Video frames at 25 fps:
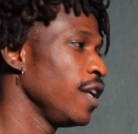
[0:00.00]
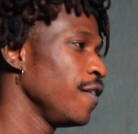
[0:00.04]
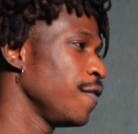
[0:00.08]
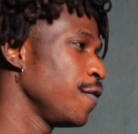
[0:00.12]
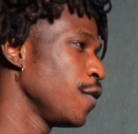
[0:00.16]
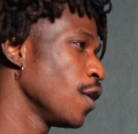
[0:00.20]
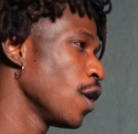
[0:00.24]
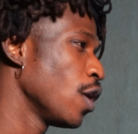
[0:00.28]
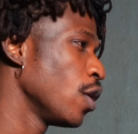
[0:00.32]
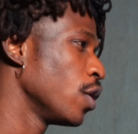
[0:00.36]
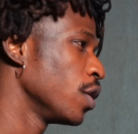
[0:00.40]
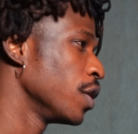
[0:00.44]
if
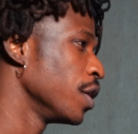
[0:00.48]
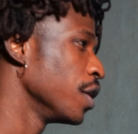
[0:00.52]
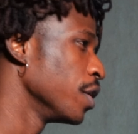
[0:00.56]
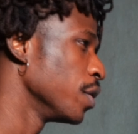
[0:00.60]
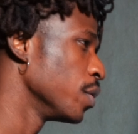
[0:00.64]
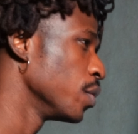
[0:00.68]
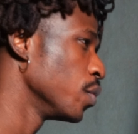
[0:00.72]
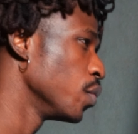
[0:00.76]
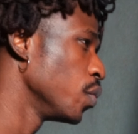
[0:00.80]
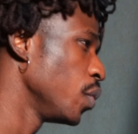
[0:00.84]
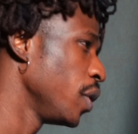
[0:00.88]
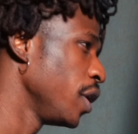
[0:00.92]
you're on a
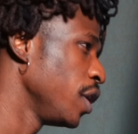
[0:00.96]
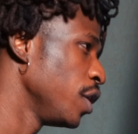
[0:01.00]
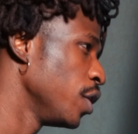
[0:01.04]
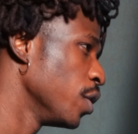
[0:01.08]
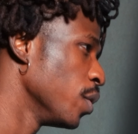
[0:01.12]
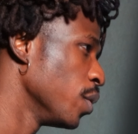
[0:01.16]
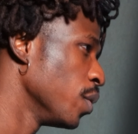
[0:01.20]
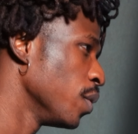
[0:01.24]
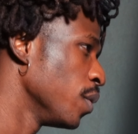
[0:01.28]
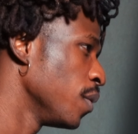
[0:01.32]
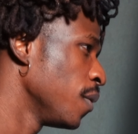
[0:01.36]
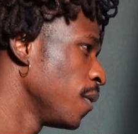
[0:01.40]

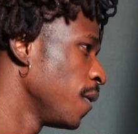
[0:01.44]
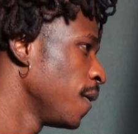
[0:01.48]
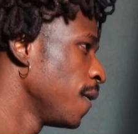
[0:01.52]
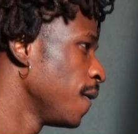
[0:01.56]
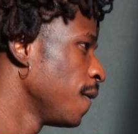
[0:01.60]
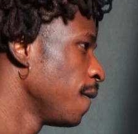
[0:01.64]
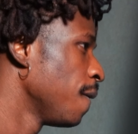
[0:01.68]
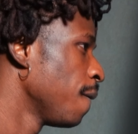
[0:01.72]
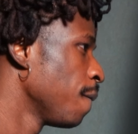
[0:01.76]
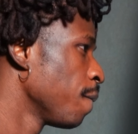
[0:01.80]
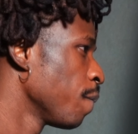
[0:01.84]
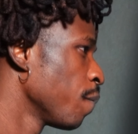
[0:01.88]
window,
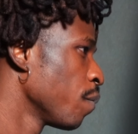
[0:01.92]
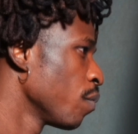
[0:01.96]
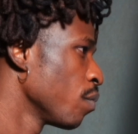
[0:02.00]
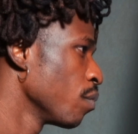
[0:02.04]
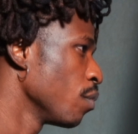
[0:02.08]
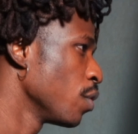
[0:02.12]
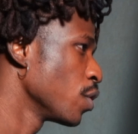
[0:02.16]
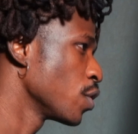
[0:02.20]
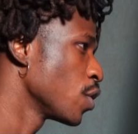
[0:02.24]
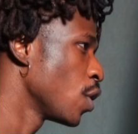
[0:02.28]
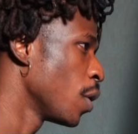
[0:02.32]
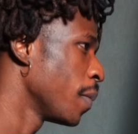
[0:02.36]

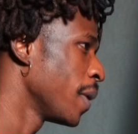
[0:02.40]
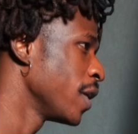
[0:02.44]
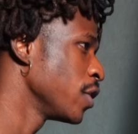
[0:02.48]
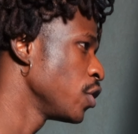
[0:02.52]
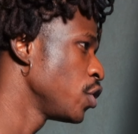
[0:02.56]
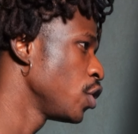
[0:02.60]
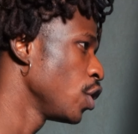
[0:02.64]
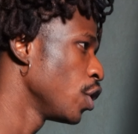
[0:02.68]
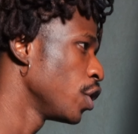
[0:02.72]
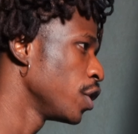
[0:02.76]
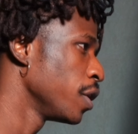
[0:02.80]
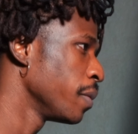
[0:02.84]
but Command
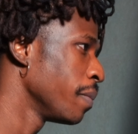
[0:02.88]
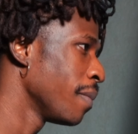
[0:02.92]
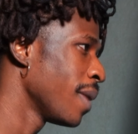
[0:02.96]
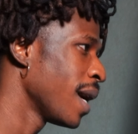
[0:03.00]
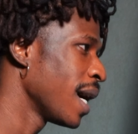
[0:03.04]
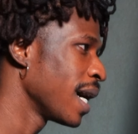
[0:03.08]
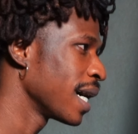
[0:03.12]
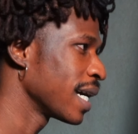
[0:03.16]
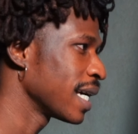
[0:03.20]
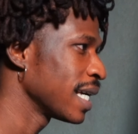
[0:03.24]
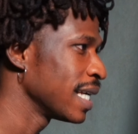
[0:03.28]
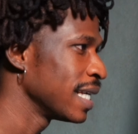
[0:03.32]
G on a
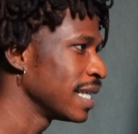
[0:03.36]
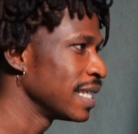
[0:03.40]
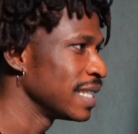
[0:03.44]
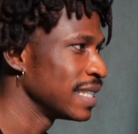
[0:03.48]
Mac.